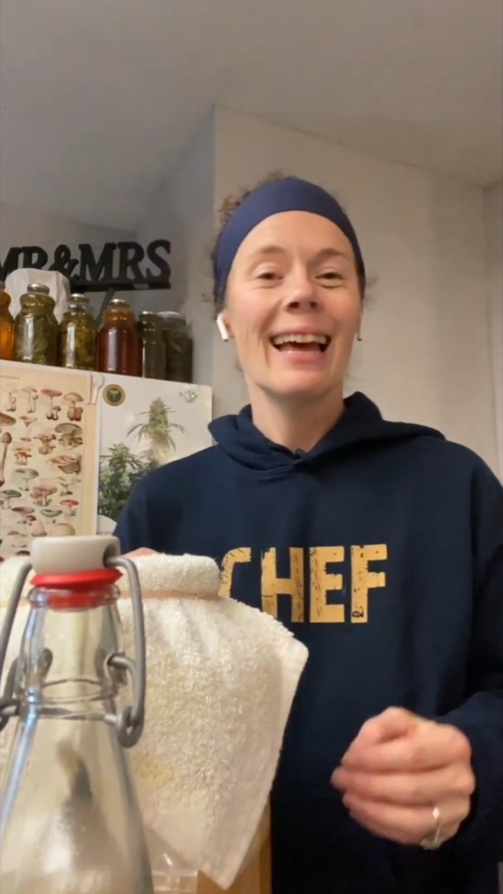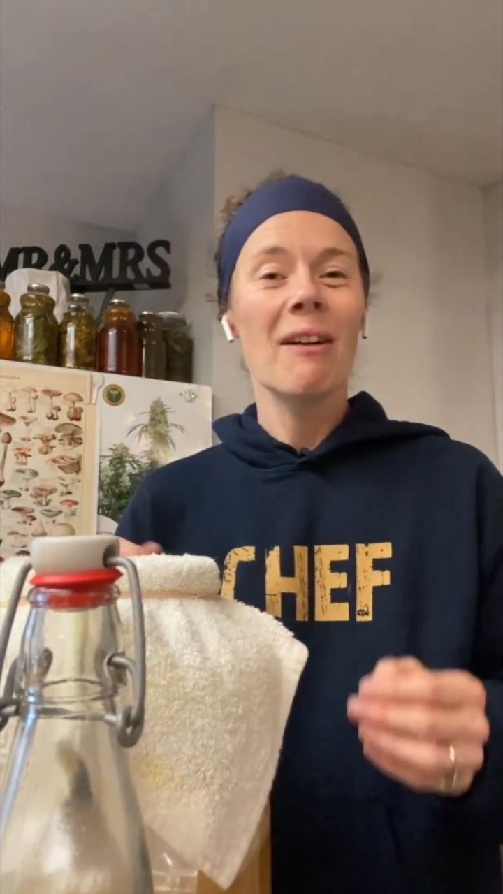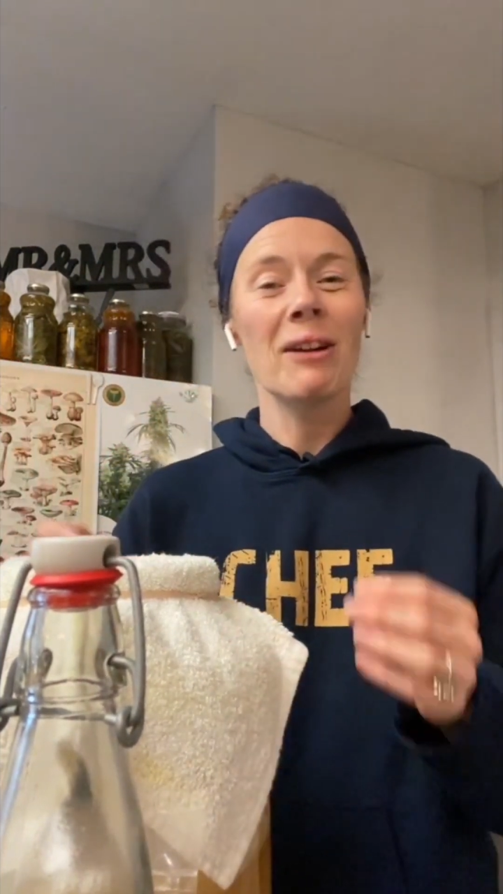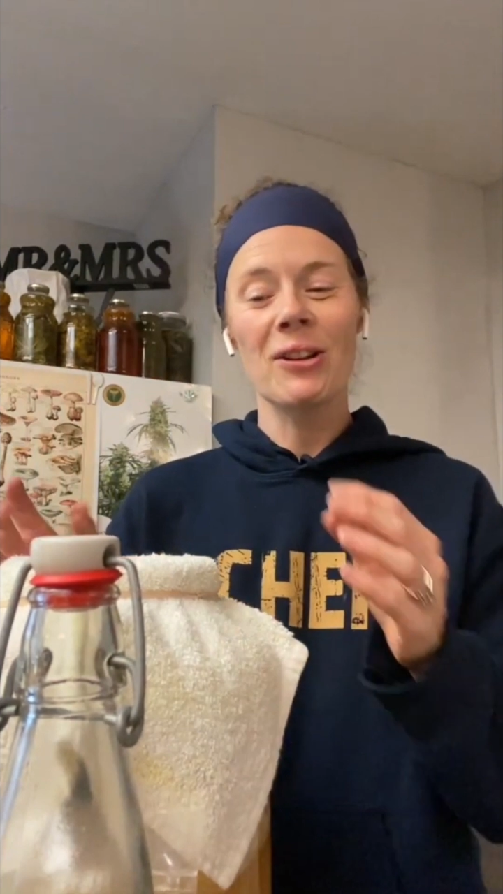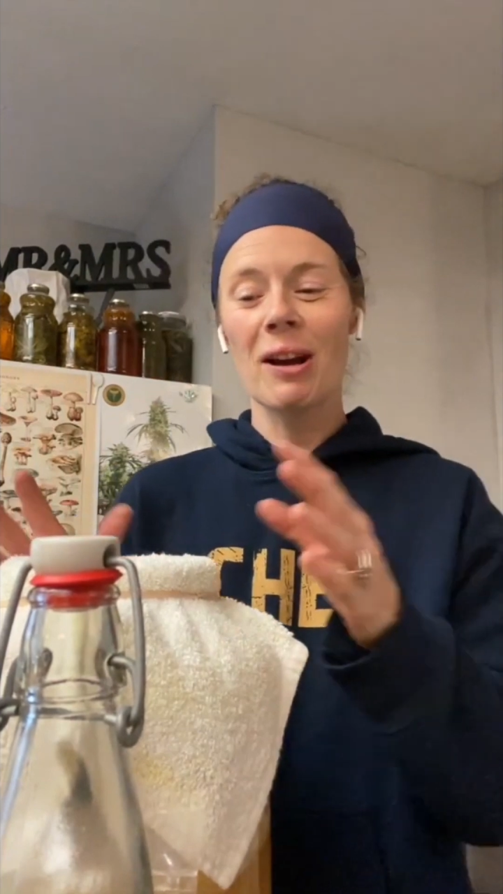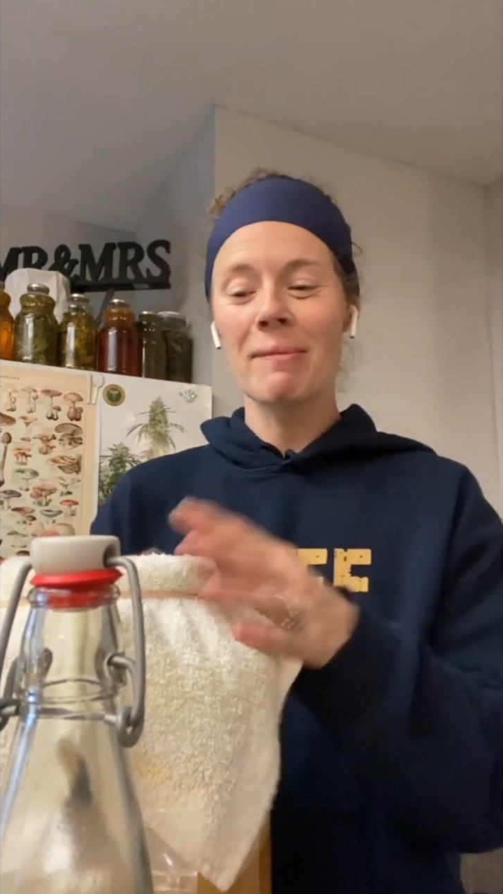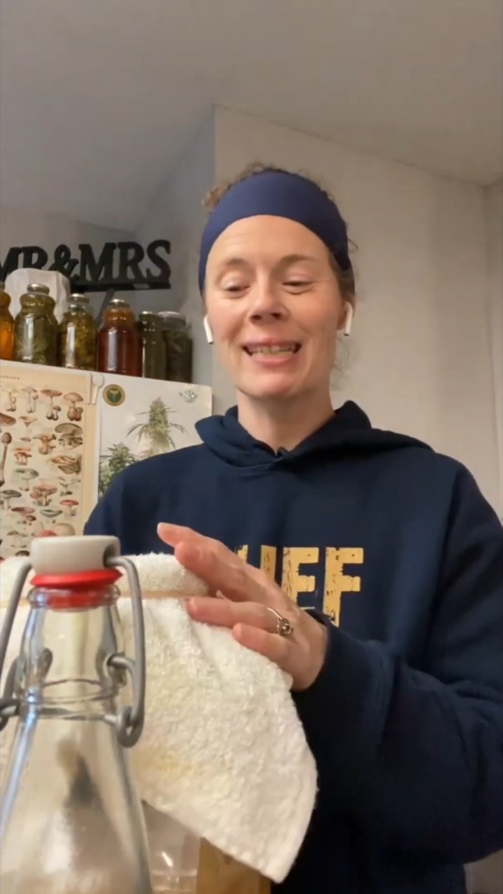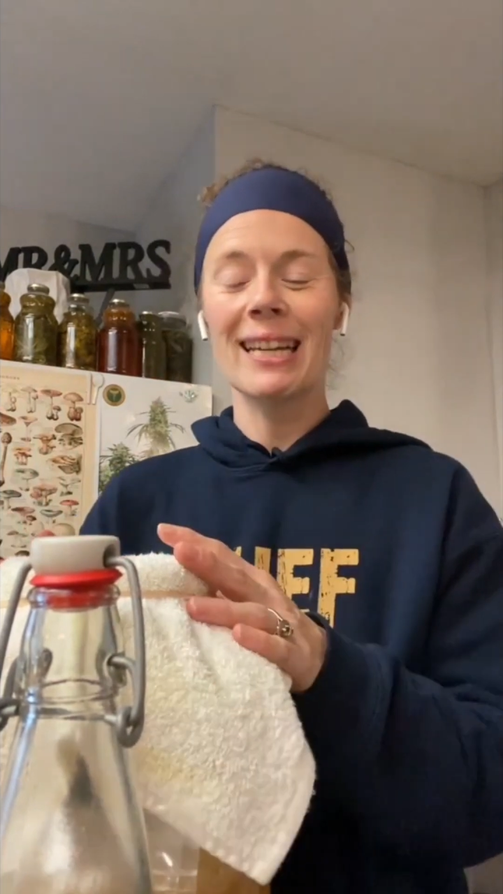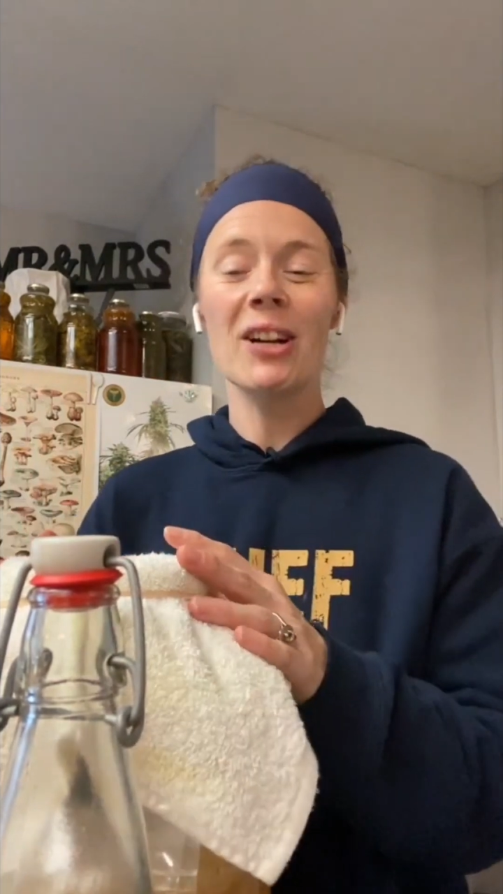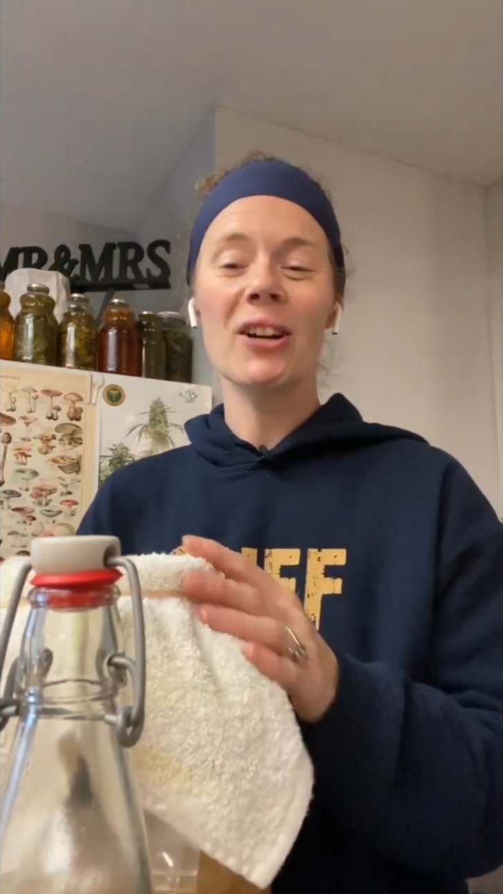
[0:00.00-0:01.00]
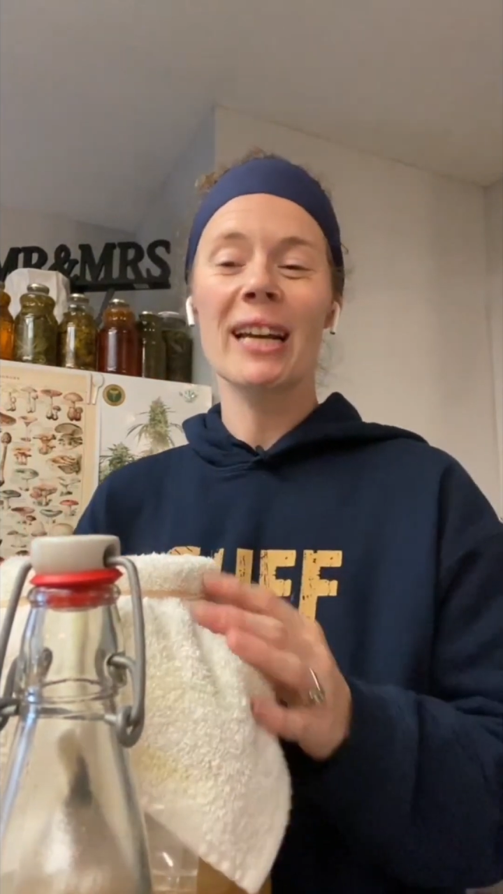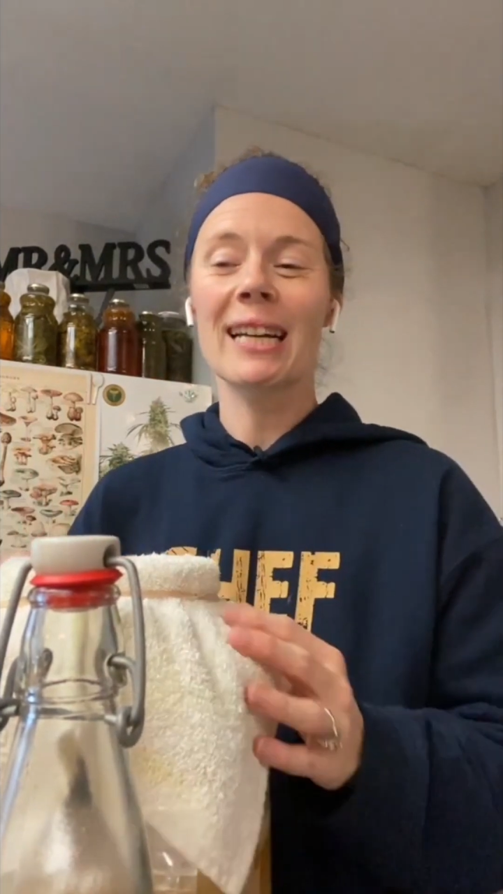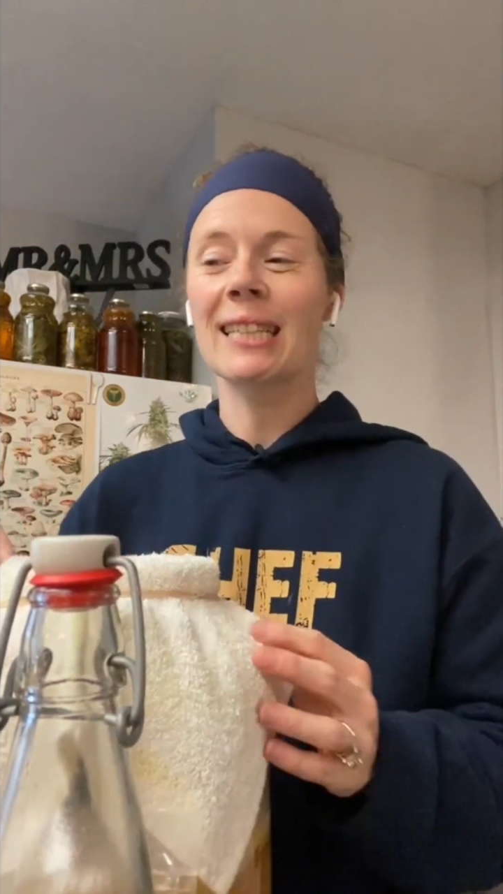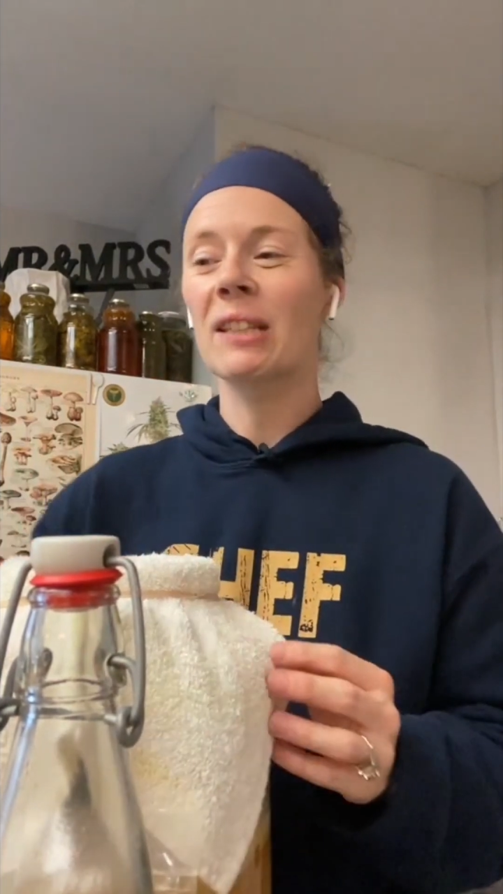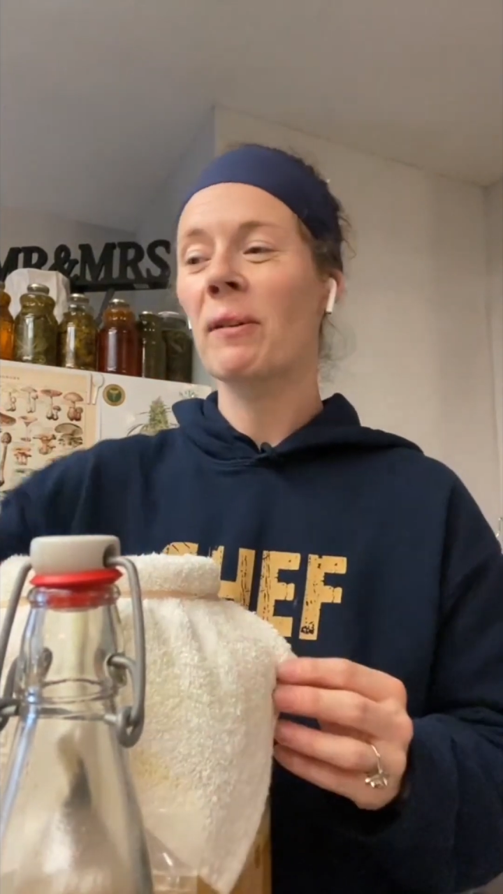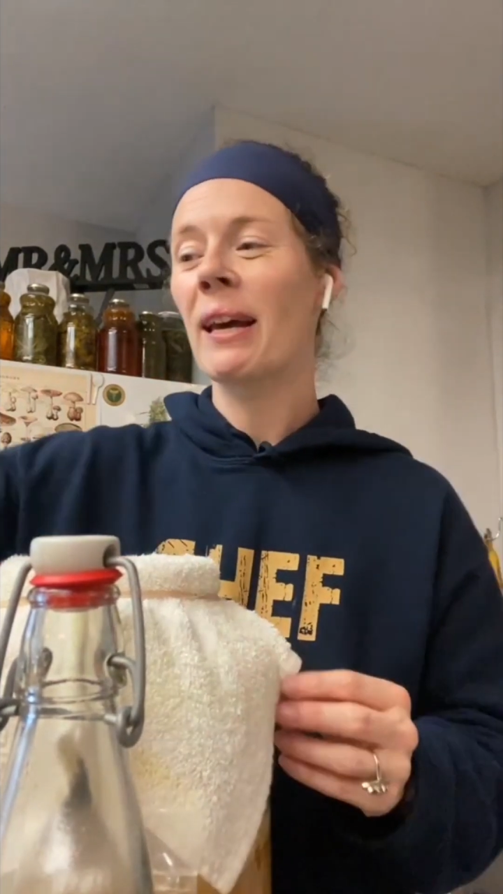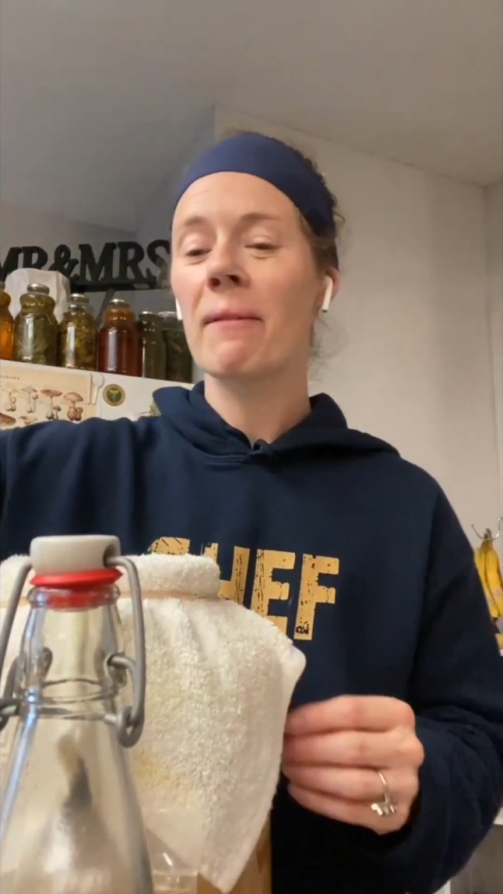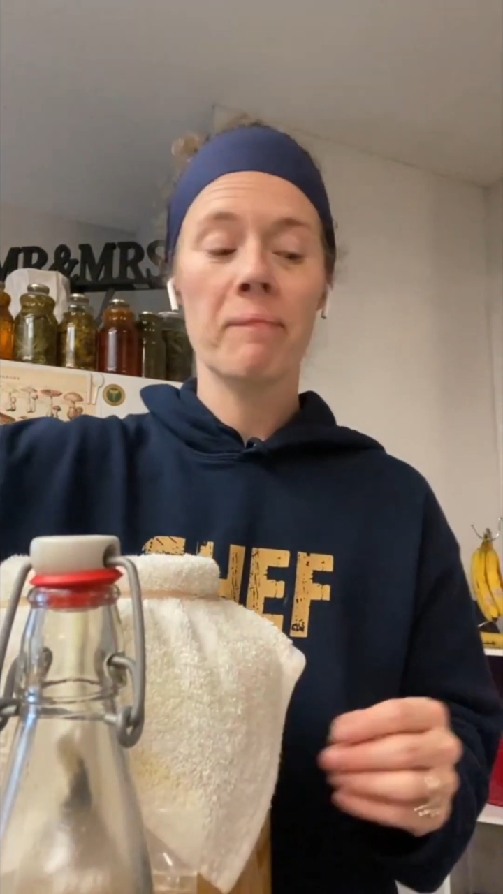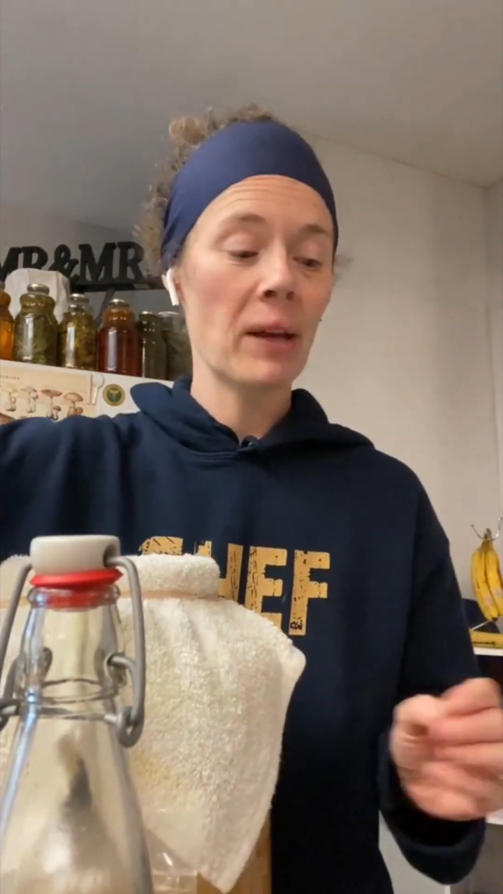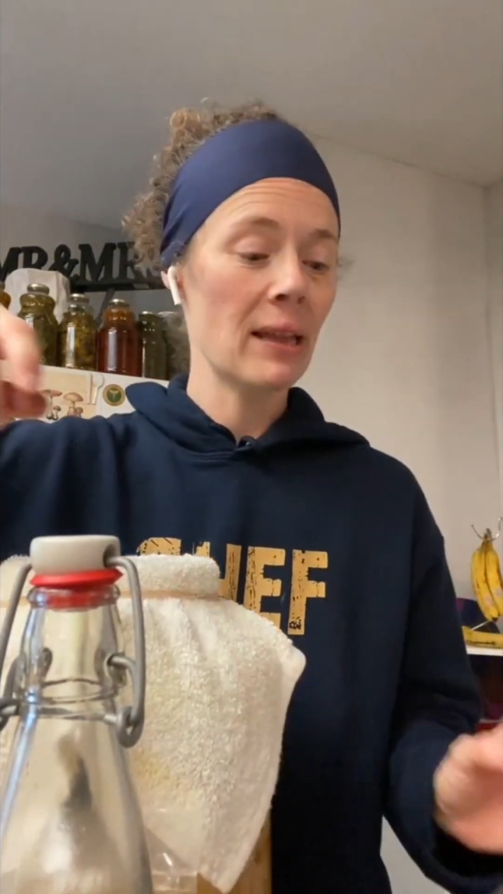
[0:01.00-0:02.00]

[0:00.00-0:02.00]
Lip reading: When you come into here, it gases away,